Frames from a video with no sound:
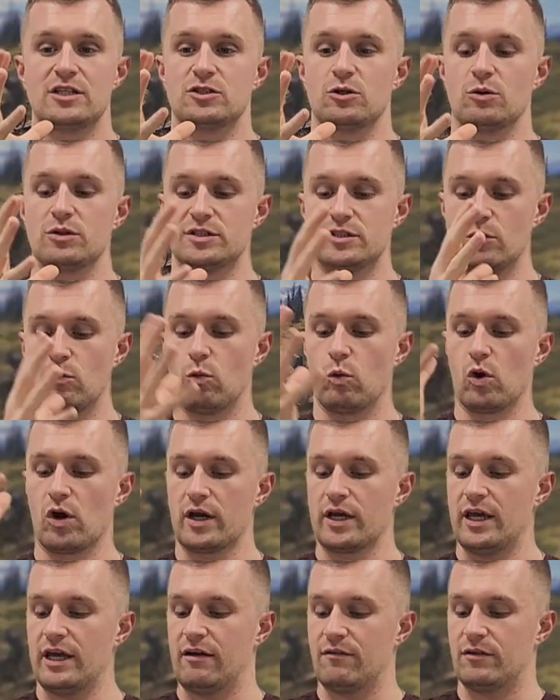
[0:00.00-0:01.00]
So it's the
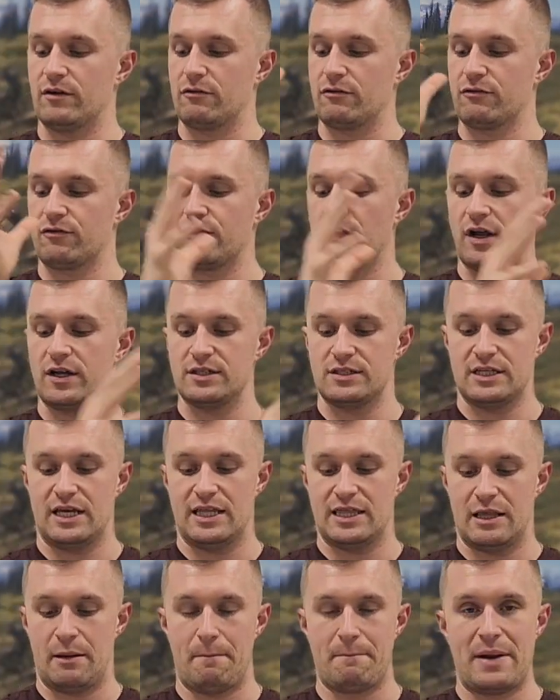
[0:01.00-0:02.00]
working of the front
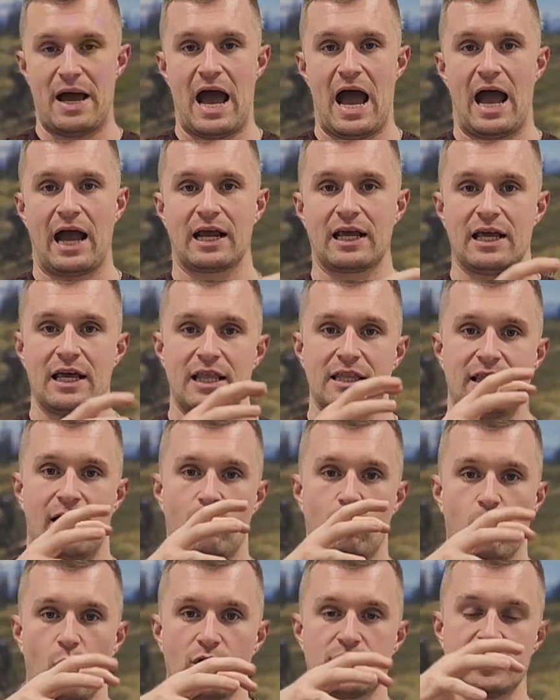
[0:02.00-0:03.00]
and the back
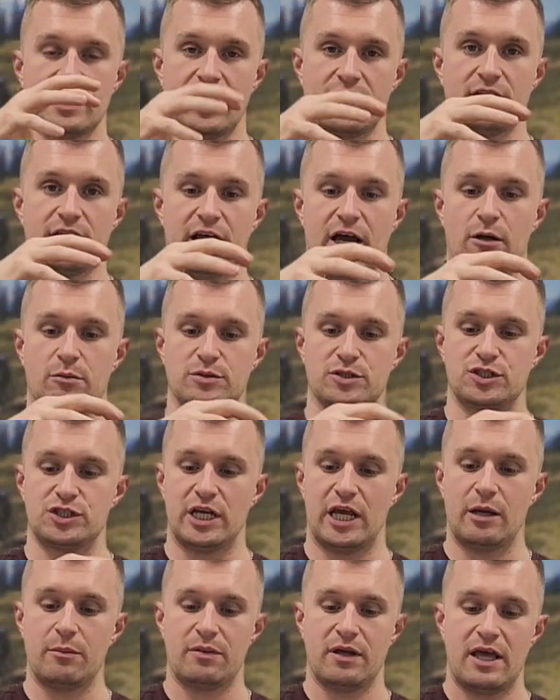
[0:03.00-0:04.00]
that work together to help
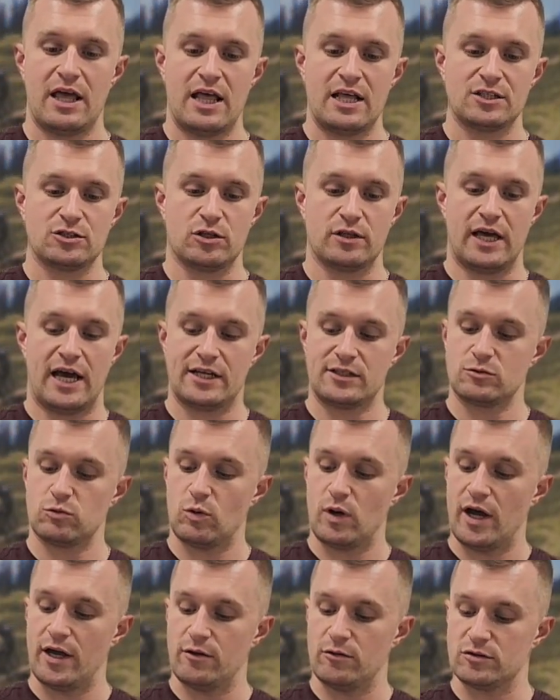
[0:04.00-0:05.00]
shape. So that's
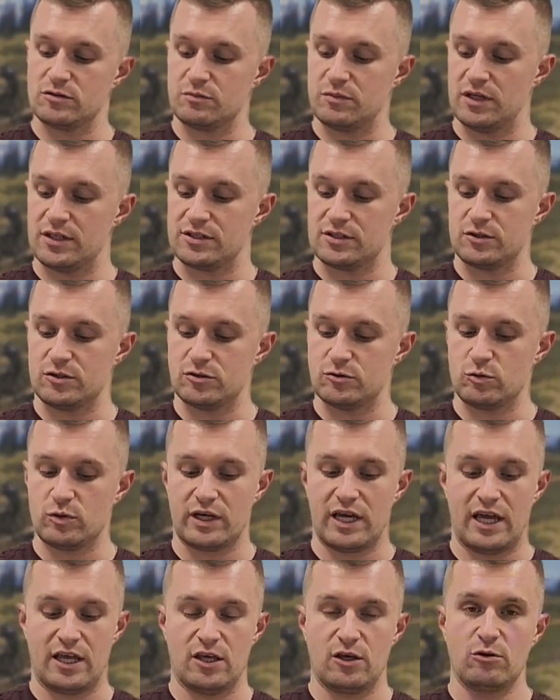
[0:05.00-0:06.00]
why those muscles will
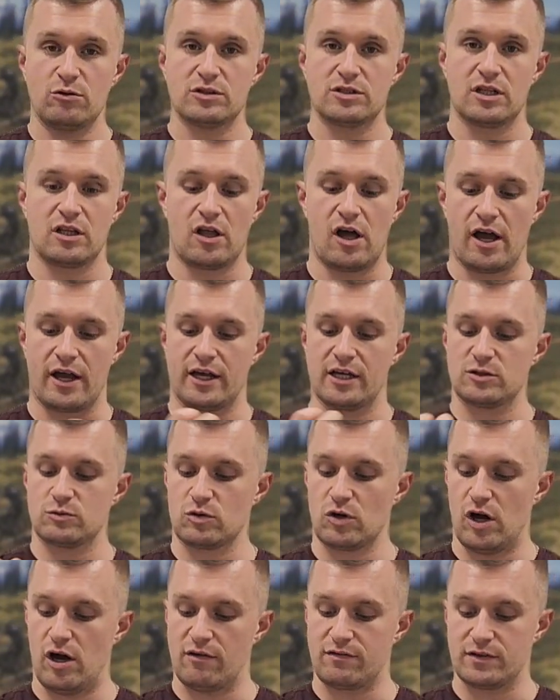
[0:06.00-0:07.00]
get used a lot, because
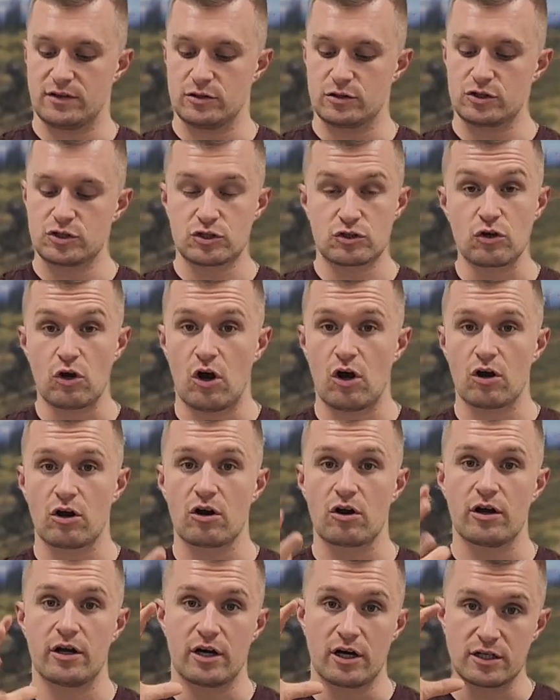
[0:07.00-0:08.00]
we're often
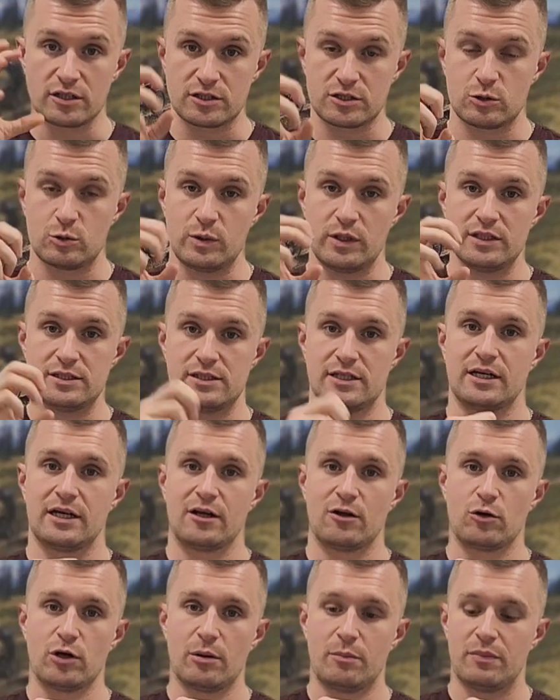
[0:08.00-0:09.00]
stronger in our squeezing
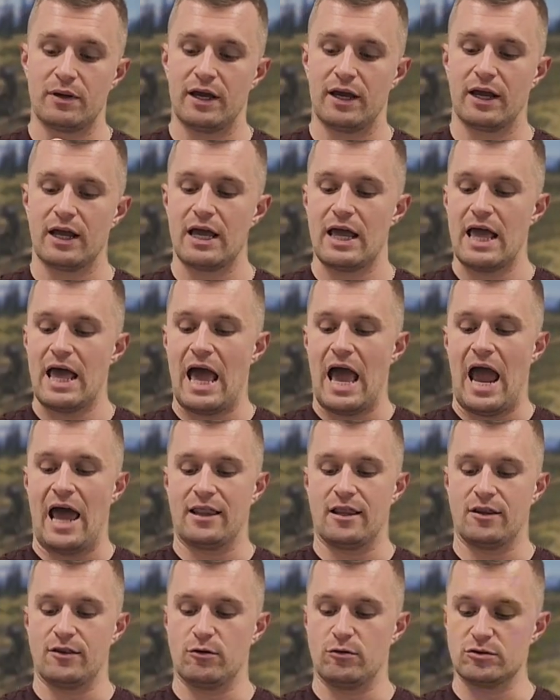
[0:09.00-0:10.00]
and gripping,
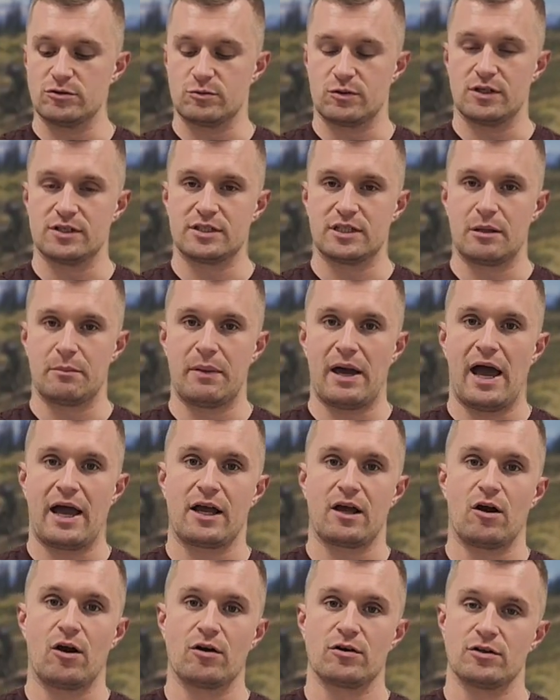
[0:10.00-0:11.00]
and then those ones in the
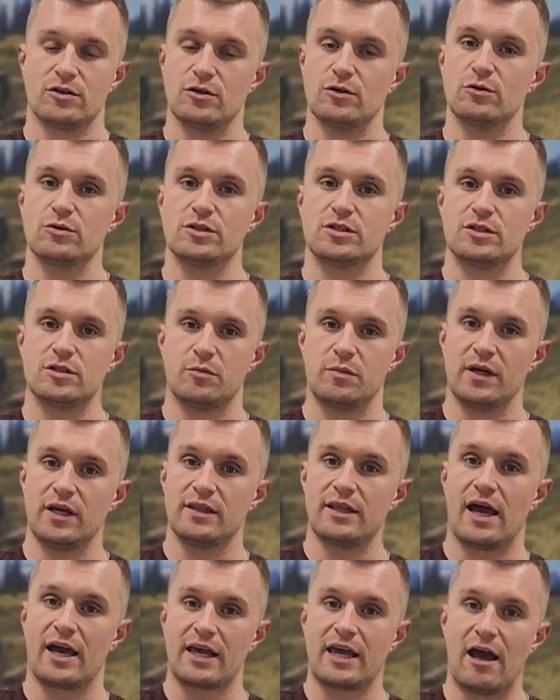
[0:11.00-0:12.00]
back aren't used to
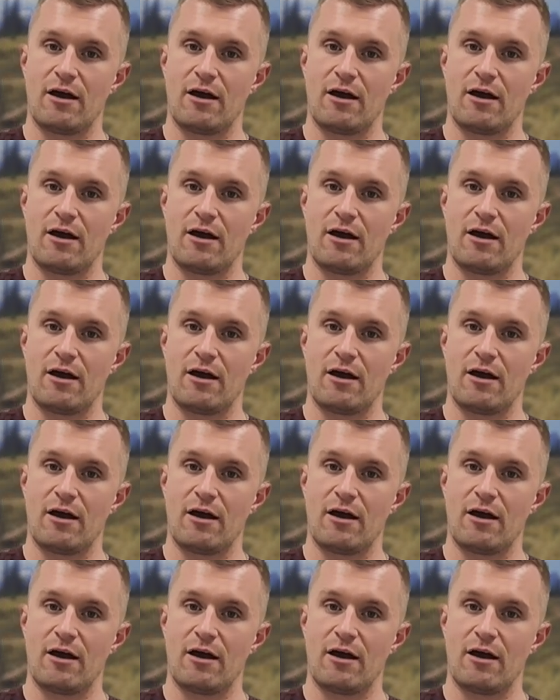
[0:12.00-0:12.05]
being that